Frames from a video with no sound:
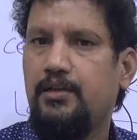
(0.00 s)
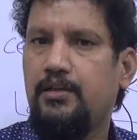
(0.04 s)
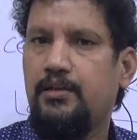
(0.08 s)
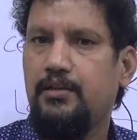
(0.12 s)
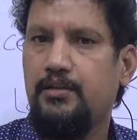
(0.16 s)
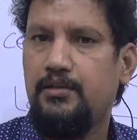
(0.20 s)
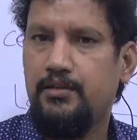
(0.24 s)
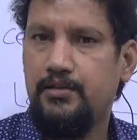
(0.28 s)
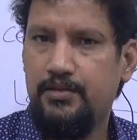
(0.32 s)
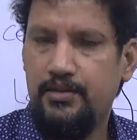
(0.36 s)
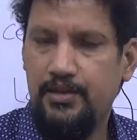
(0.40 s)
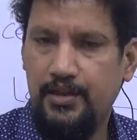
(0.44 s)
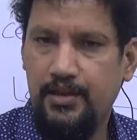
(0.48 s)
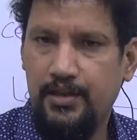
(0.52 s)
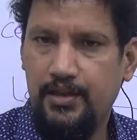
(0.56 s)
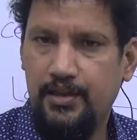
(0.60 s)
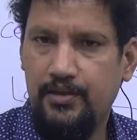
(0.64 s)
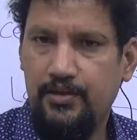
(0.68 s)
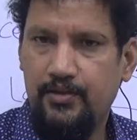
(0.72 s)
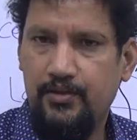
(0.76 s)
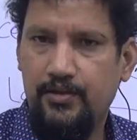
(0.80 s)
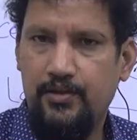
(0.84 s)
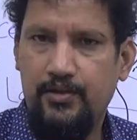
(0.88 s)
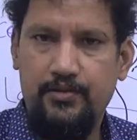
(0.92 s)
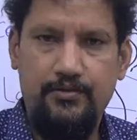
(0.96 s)
the
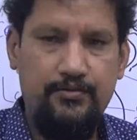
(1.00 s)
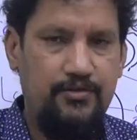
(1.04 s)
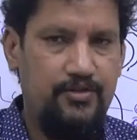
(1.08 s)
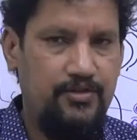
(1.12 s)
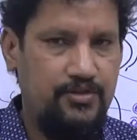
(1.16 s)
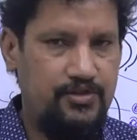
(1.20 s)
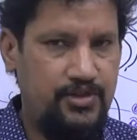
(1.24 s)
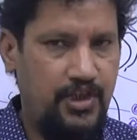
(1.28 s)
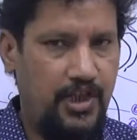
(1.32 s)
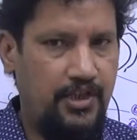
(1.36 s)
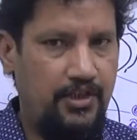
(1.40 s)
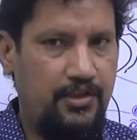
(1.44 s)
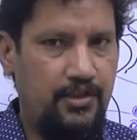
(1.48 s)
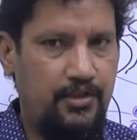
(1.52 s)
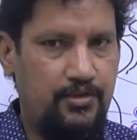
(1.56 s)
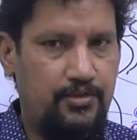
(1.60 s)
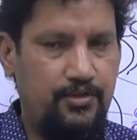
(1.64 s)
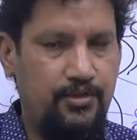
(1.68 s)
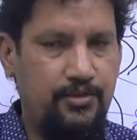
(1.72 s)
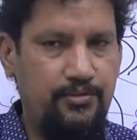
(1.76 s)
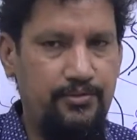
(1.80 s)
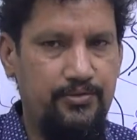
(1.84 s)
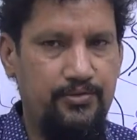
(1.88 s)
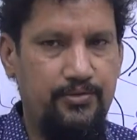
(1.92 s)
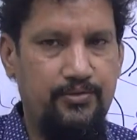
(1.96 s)
central
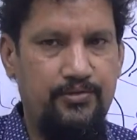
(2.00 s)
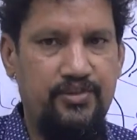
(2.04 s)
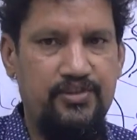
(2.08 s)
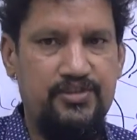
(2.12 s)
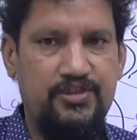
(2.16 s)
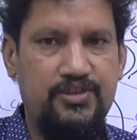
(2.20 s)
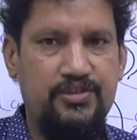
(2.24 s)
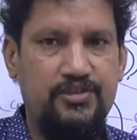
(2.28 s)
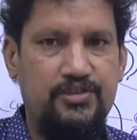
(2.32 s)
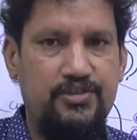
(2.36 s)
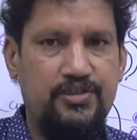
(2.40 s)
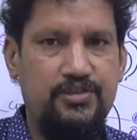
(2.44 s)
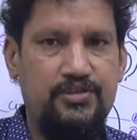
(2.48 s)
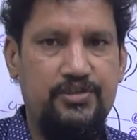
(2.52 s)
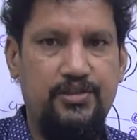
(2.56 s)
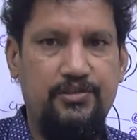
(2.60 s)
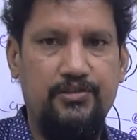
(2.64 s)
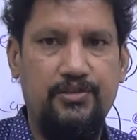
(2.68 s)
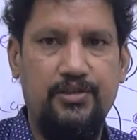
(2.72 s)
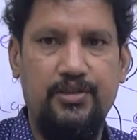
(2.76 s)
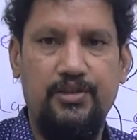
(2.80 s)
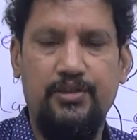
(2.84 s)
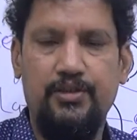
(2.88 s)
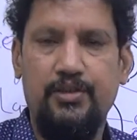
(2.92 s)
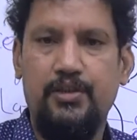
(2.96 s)
group, which is
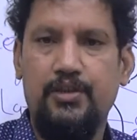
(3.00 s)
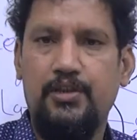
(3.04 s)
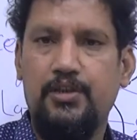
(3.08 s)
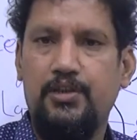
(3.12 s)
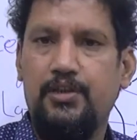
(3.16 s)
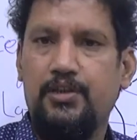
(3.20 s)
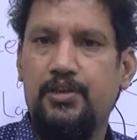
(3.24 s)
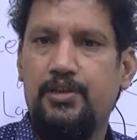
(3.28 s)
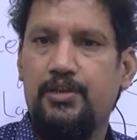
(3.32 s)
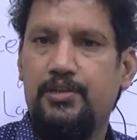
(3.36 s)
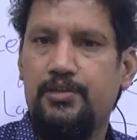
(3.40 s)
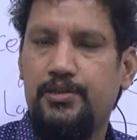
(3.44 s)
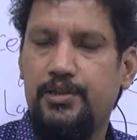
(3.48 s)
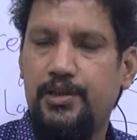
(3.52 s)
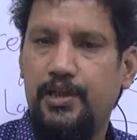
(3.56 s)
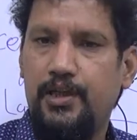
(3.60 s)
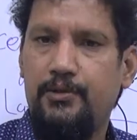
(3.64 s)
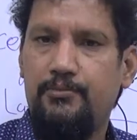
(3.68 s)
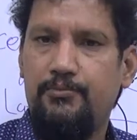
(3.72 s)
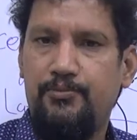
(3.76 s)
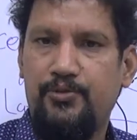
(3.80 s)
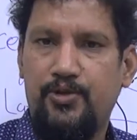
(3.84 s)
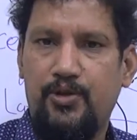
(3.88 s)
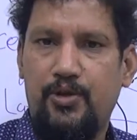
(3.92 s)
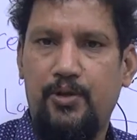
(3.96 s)
receiving the
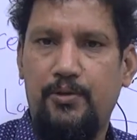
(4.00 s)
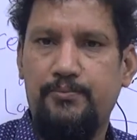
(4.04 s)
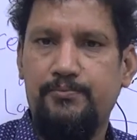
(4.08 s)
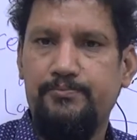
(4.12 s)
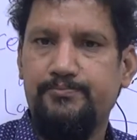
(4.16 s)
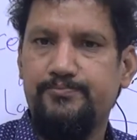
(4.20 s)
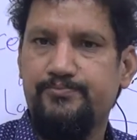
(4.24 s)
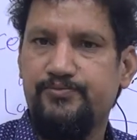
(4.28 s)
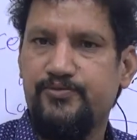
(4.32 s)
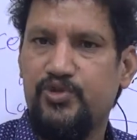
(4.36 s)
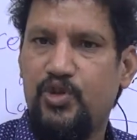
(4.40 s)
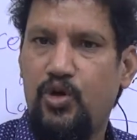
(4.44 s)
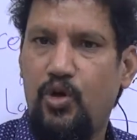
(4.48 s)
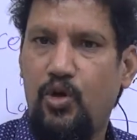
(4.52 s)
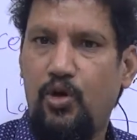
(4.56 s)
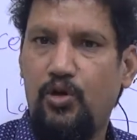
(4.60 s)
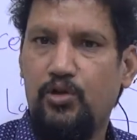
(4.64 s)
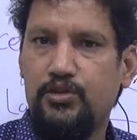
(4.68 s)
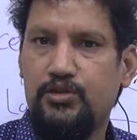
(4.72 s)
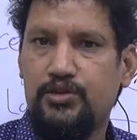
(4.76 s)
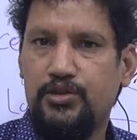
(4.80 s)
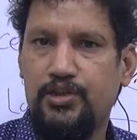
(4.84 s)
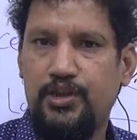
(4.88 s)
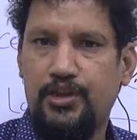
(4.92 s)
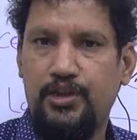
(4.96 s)
limb from all
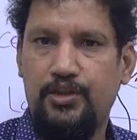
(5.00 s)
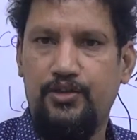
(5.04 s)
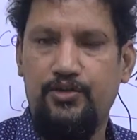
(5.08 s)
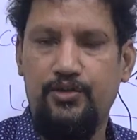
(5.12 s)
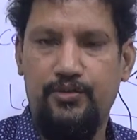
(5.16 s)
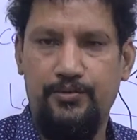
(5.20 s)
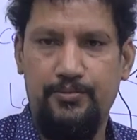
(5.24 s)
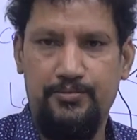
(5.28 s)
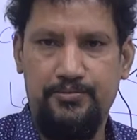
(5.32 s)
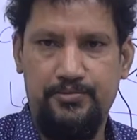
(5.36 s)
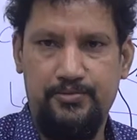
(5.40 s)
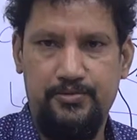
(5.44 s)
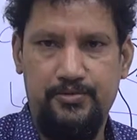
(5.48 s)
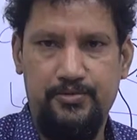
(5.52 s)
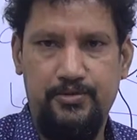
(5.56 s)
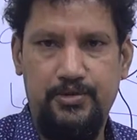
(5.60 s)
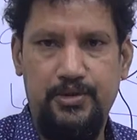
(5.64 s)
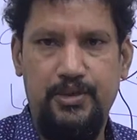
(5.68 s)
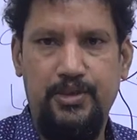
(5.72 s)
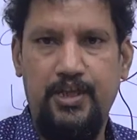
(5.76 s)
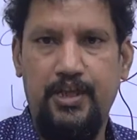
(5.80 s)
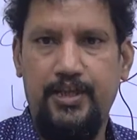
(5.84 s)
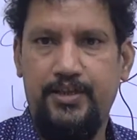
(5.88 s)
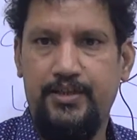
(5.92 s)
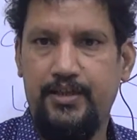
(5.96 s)
3 groups: the
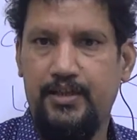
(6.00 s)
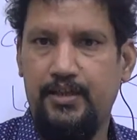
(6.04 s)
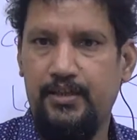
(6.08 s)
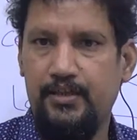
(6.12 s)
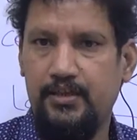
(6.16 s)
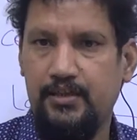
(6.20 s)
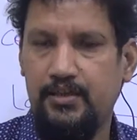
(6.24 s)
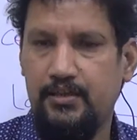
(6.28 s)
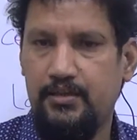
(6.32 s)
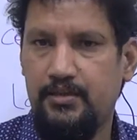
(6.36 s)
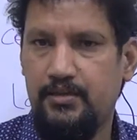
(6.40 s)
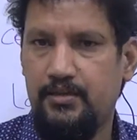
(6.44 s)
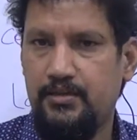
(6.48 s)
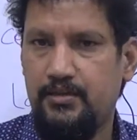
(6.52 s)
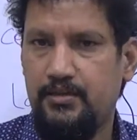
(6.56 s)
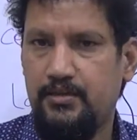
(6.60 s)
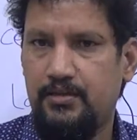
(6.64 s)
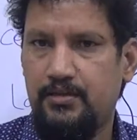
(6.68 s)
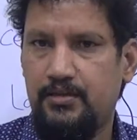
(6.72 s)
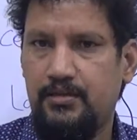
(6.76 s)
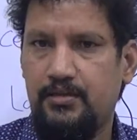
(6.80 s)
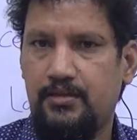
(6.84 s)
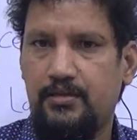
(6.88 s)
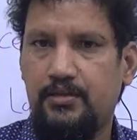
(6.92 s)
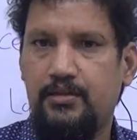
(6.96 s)
lateral,
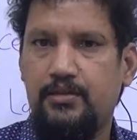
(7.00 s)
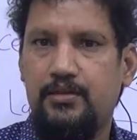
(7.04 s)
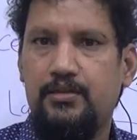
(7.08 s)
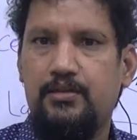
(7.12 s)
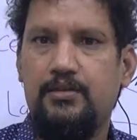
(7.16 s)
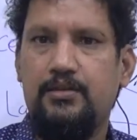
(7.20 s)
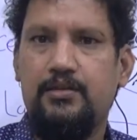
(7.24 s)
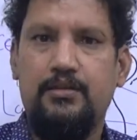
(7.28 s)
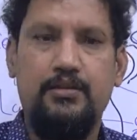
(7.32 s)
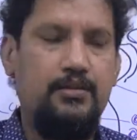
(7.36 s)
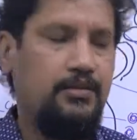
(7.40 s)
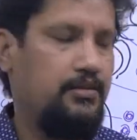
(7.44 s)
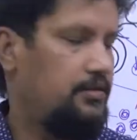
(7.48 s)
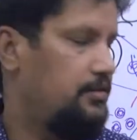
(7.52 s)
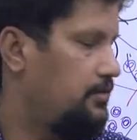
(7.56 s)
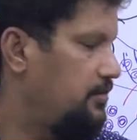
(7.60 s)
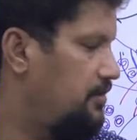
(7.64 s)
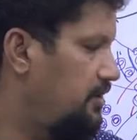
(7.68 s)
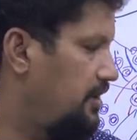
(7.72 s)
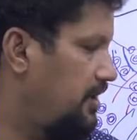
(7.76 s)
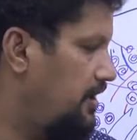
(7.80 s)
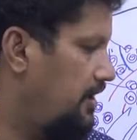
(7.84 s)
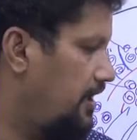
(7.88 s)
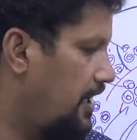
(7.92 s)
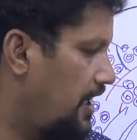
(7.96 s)

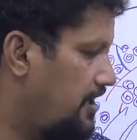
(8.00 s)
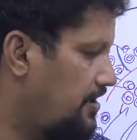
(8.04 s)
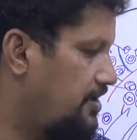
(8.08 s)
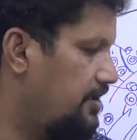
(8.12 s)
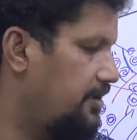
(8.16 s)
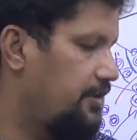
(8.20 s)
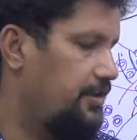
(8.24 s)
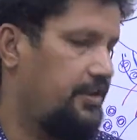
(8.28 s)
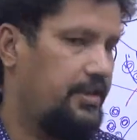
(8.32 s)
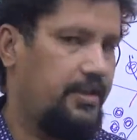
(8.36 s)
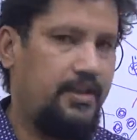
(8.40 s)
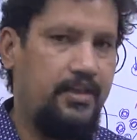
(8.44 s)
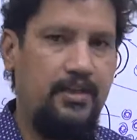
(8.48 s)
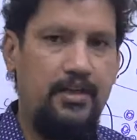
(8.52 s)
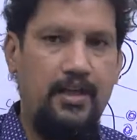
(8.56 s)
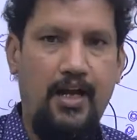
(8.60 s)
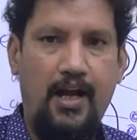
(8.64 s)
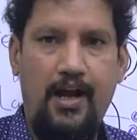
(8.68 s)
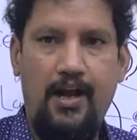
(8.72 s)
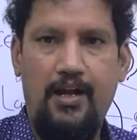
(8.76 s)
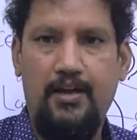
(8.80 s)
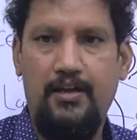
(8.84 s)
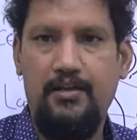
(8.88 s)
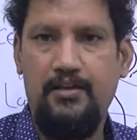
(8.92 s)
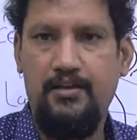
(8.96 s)
the anterior,
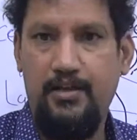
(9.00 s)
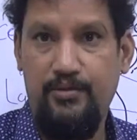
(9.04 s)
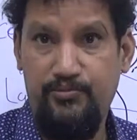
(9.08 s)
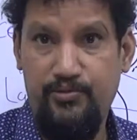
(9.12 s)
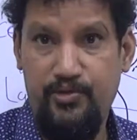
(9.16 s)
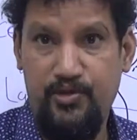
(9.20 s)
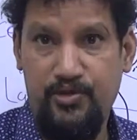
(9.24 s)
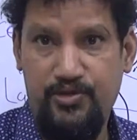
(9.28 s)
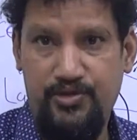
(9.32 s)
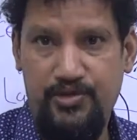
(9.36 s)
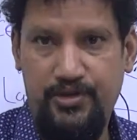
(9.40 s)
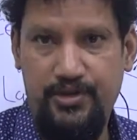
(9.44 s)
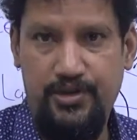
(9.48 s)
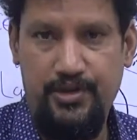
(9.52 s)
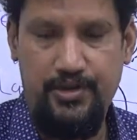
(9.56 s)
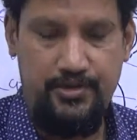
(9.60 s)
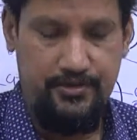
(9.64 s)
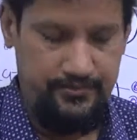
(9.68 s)
and the posterior.